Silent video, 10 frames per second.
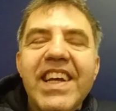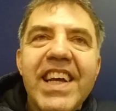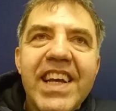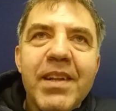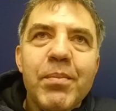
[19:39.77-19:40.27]

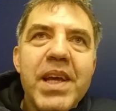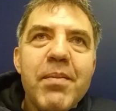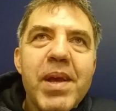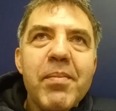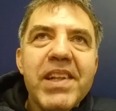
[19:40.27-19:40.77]
And
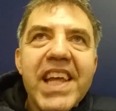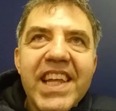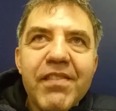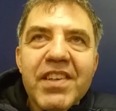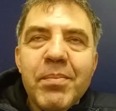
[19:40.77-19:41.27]
maybe they
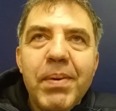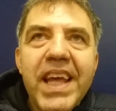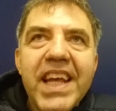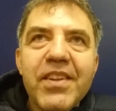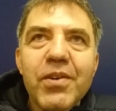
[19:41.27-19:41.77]
even
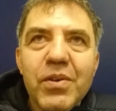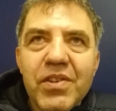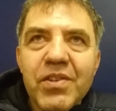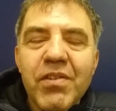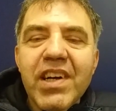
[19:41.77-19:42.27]
pay those,
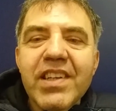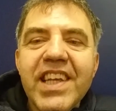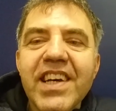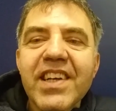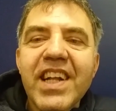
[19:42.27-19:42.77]
yeah,
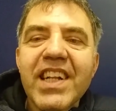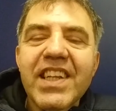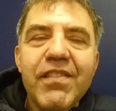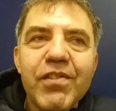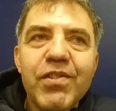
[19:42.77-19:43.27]
I'll
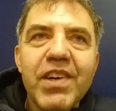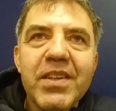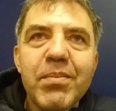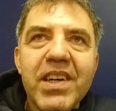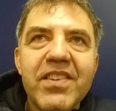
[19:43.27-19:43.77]
give you
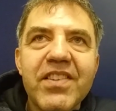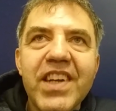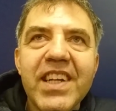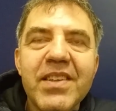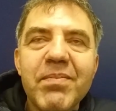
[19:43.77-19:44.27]
$200,
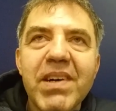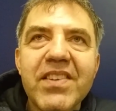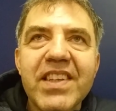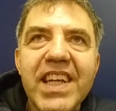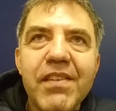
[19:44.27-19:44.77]

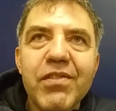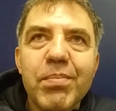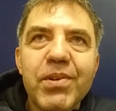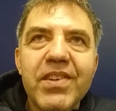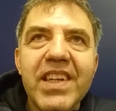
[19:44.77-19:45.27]
$300 a day to
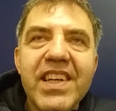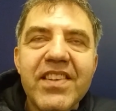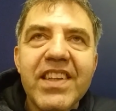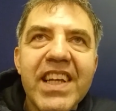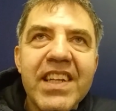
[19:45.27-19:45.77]

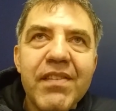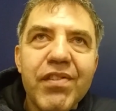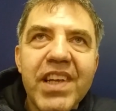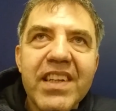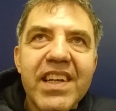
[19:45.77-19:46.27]
protest, and if
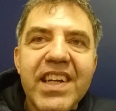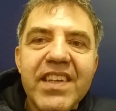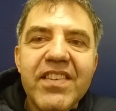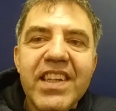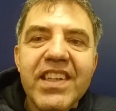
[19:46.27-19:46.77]
you get
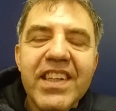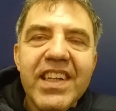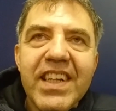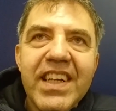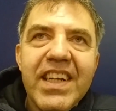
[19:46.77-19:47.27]
arrested,
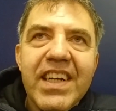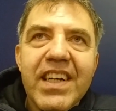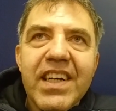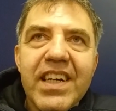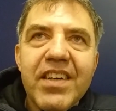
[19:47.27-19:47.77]

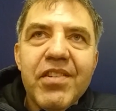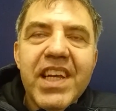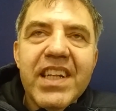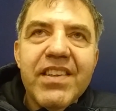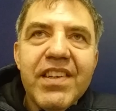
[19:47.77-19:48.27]
you
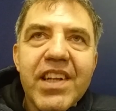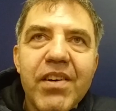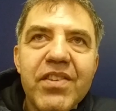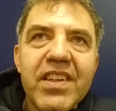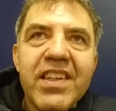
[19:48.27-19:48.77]
get
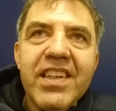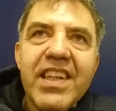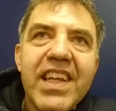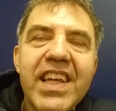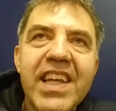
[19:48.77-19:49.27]

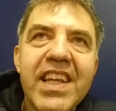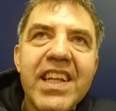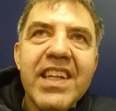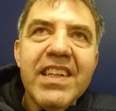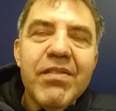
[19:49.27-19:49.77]
3,000,
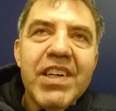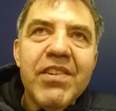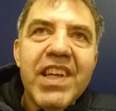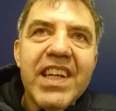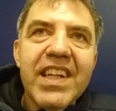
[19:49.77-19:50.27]
and when
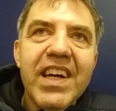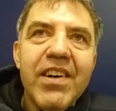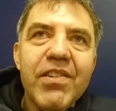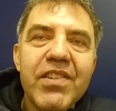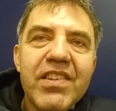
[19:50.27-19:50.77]
you get
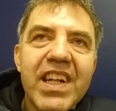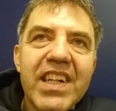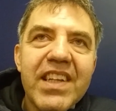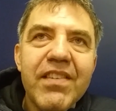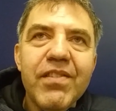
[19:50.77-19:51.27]
out, I'll
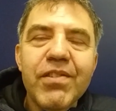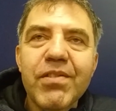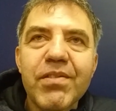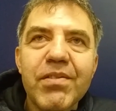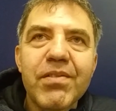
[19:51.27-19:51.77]
give
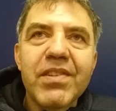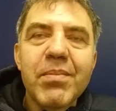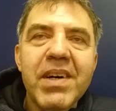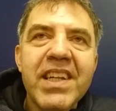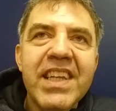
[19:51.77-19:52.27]
you the
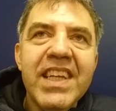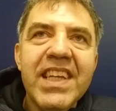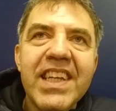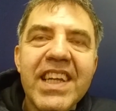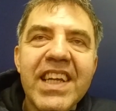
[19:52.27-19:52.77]

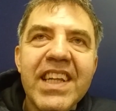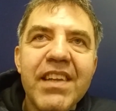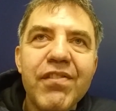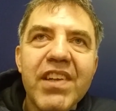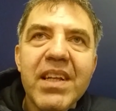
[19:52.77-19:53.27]
money. And
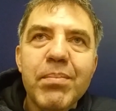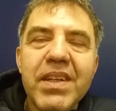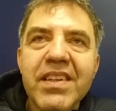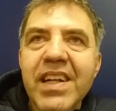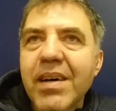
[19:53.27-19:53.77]
if you get
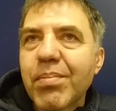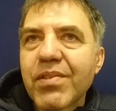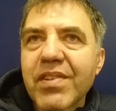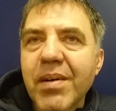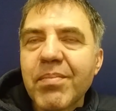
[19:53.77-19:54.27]
beaten up or
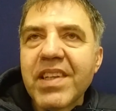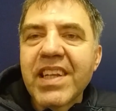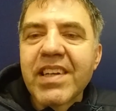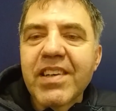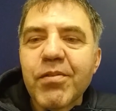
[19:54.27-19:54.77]

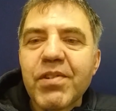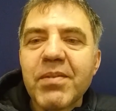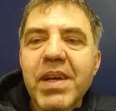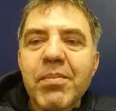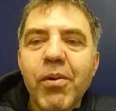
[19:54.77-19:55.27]
something, we'll
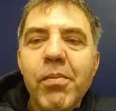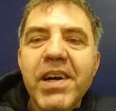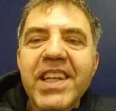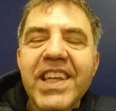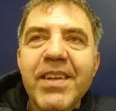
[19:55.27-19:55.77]
make more
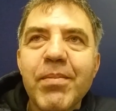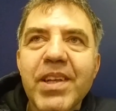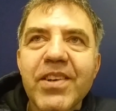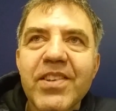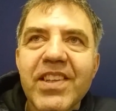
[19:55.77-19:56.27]
money
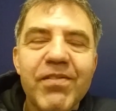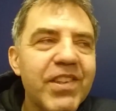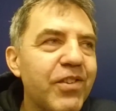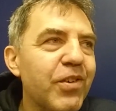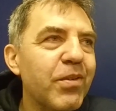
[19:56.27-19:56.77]
because I
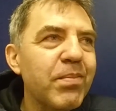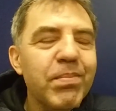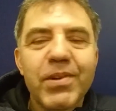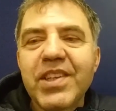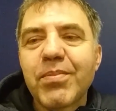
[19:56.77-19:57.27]
will show
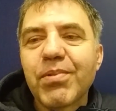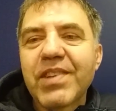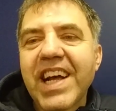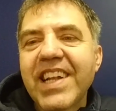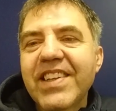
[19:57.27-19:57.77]
police
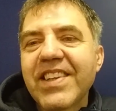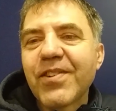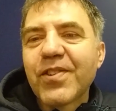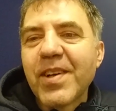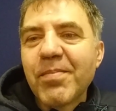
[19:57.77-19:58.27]
brutality
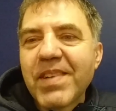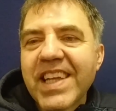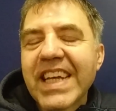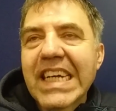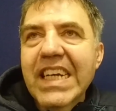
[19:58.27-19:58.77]
or
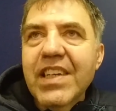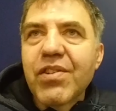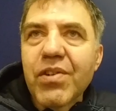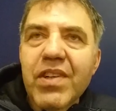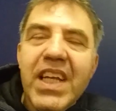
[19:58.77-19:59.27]
something.
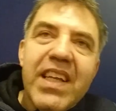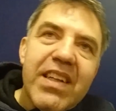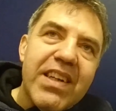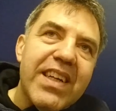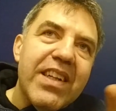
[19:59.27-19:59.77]
So
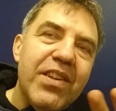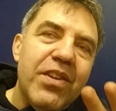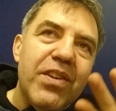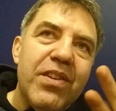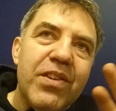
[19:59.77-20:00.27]

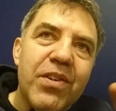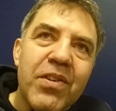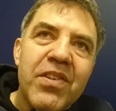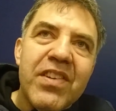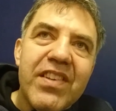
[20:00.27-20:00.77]

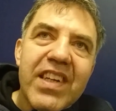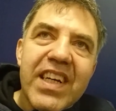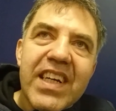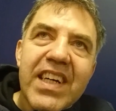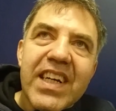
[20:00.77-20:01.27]
don't
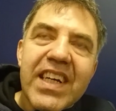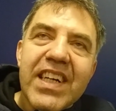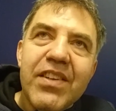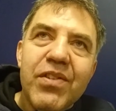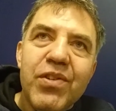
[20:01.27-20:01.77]

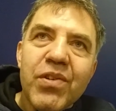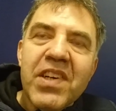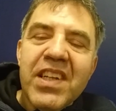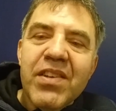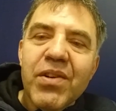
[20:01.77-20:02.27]

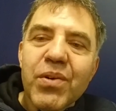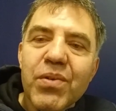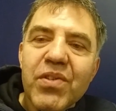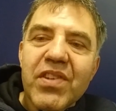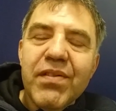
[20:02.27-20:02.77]
join
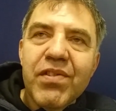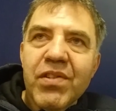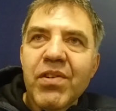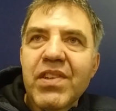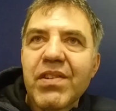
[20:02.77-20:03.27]
those. If you
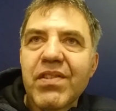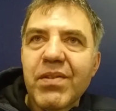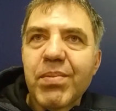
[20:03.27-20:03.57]
know those